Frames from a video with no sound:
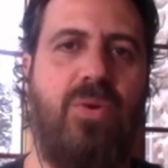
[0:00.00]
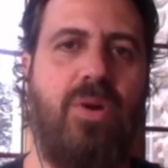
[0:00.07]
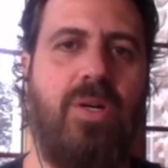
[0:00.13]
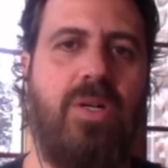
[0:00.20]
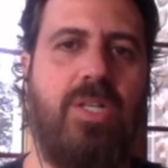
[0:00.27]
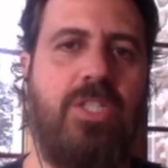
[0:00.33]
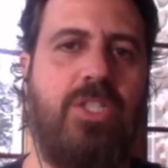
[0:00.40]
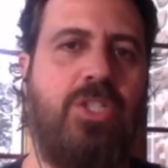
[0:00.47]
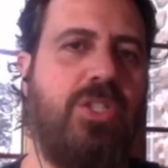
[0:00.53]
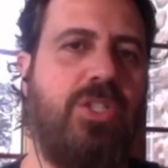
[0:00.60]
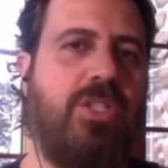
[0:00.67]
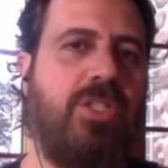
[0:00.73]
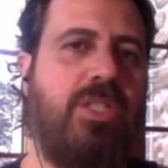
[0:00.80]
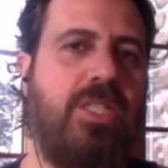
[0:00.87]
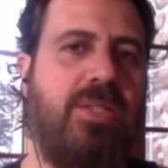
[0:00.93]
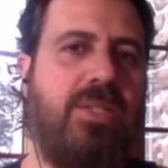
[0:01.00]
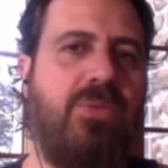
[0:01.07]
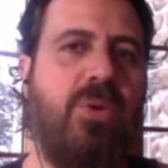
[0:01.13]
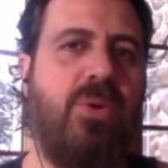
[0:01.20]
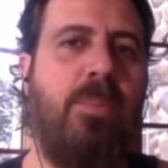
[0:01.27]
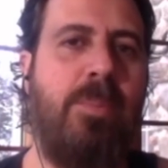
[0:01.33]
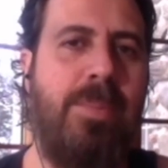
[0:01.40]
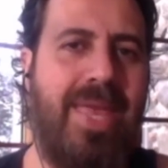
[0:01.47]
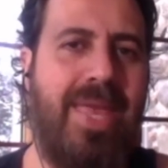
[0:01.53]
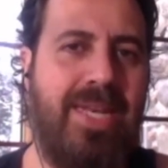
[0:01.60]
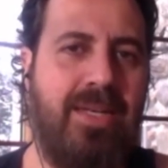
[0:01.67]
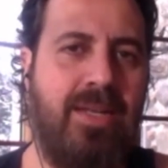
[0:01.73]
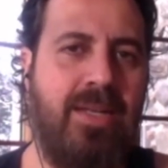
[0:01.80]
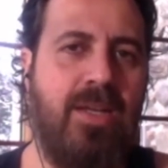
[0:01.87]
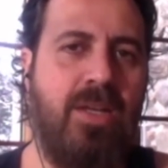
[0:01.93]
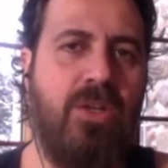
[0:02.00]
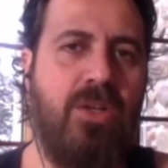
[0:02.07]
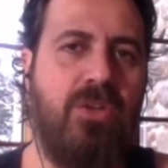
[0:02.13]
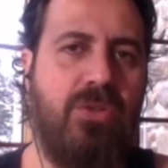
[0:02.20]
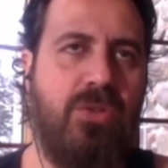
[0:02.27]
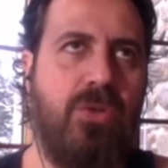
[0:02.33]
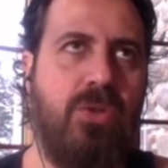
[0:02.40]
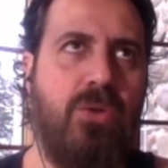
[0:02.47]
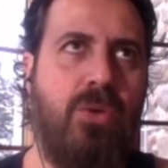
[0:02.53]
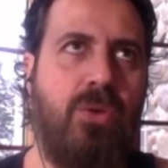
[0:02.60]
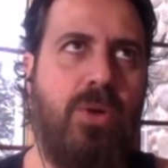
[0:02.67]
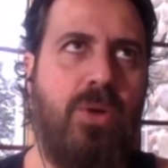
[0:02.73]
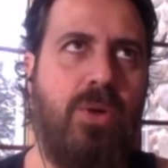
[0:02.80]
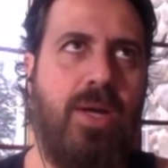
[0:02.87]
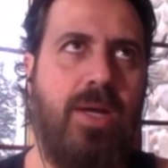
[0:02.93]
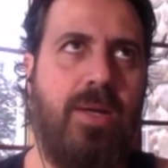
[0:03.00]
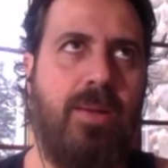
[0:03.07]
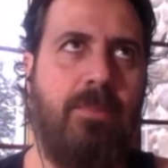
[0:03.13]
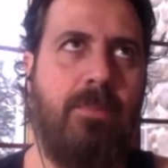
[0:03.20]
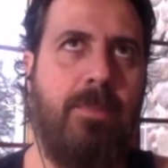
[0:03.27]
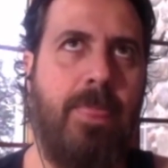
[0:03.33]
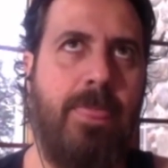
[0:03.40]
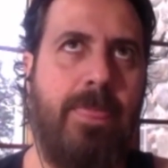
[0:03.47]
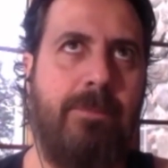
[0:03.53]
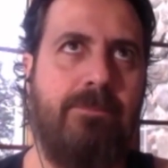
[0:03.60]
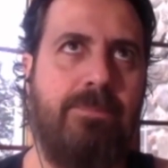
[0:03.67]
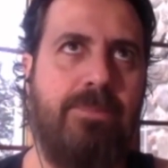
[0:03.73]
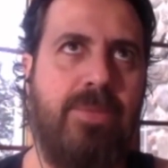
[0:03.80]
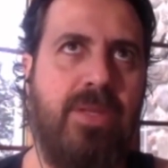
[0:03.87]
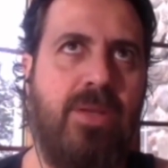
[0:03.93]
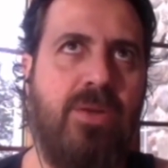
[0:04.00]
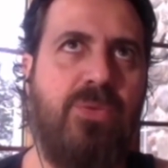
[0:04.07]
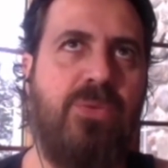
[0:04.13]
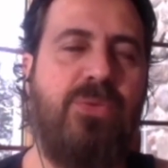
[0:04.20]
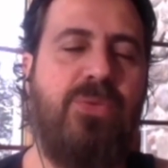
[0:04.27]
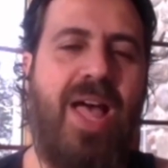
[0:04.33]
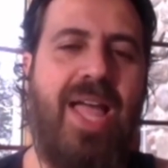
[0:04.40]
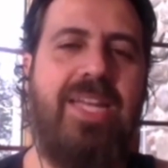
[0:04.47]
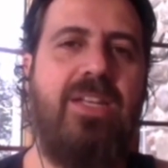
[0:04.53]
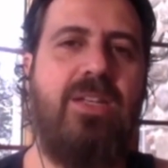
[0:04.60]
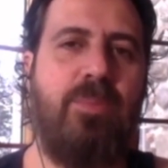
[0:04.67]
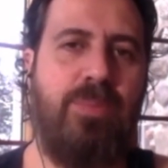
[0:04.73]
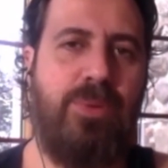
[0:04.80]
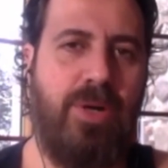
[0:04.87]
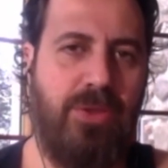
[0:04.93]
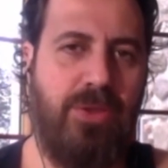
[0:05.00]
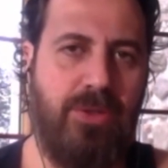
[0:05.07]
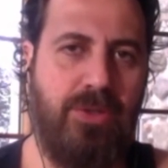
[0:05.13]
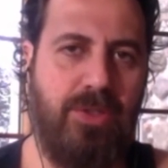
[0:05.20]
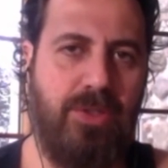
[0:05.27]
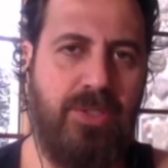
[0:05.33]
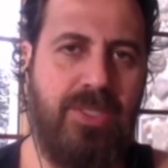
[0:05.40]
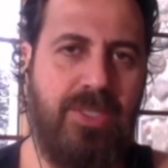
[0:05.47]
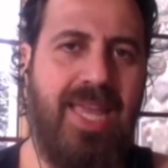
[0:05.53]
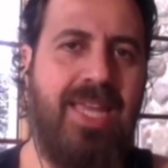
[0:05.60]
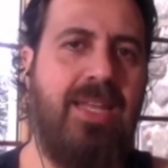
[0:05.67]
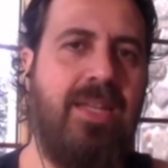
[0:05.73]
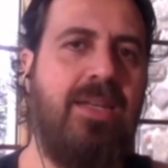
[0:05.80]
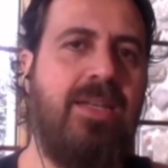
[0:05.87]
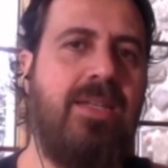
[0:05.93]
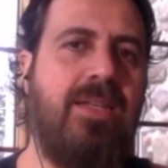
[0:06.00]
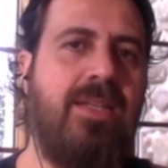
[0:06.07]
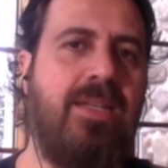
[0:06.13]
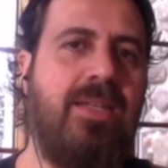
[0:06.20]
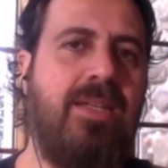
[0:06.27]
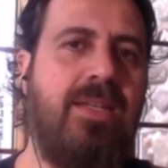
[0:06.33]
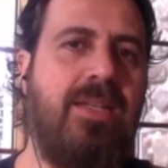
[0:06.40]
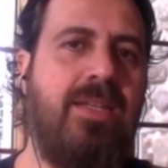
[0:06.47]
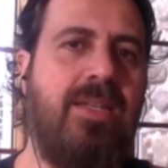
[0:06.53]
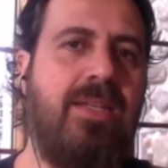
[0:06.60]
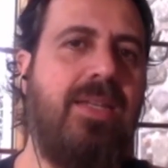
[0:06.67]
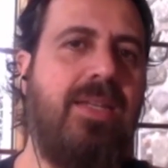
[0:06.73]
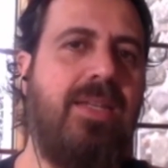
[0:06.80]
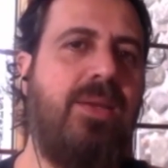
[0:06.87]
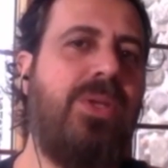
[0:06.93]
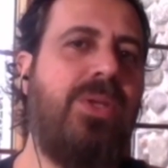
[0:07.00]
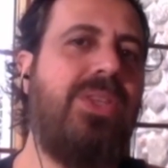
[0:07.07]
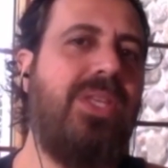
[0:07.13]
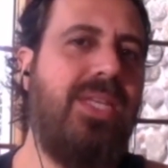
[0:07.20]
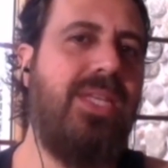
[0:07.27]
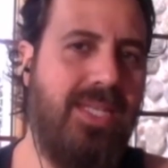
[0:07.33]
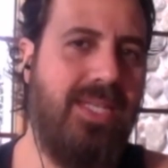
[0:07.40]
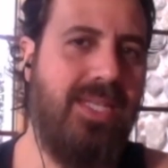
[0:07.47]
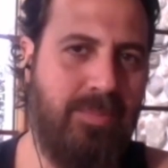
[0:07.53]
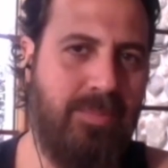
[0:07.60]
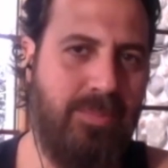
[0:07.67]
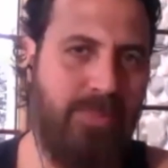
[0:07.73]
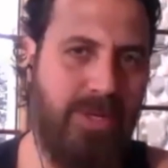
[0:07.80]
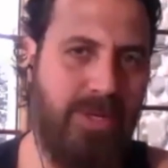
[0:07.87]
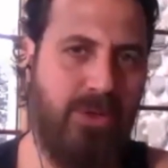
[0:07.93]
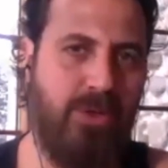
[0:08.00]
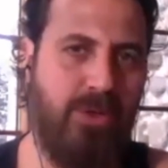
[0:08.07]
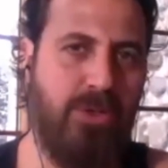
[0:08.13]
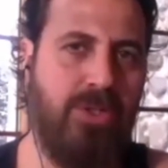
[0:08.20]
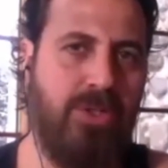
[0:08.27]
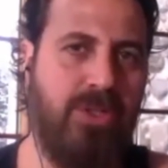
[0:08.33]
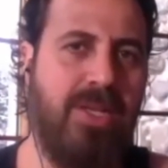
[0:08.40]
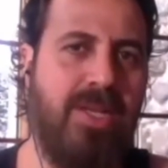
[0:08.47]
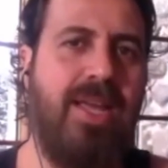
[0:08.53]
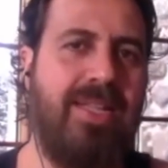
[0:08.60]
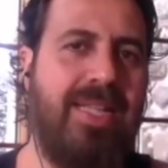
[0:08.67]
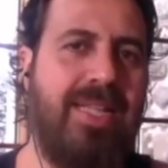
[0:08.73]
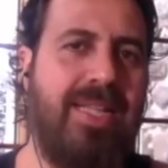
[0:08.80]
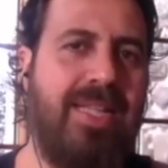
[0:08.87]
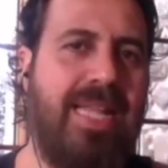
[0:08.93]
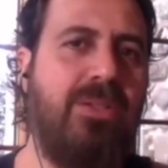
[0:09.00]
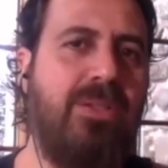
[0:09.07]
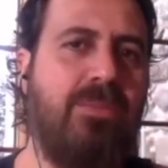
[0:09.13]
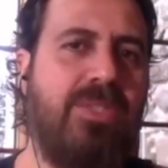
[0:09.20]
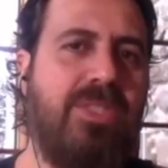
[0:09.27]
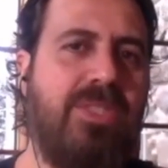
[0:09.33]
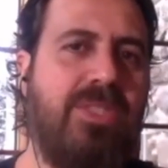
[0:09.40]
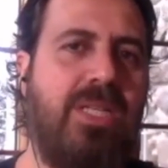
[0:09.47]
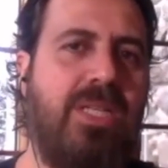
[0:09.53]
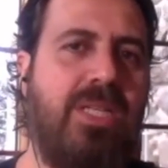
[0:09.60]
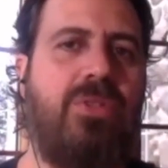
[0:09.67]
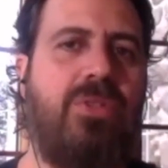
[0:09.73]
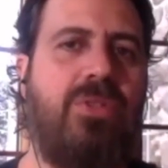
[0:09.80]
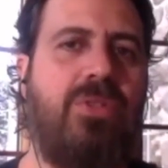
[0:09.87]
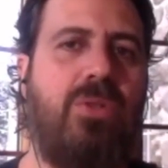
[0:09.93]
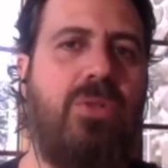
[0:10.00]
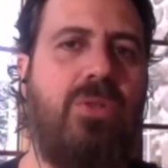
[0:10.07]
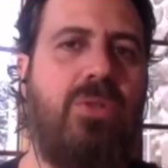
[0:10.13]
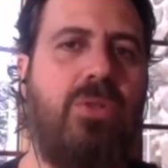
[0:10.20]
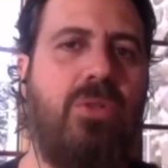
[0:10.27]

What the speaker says: for a journey for men to find a brotherhood, and within that brotherhood, allow themselves to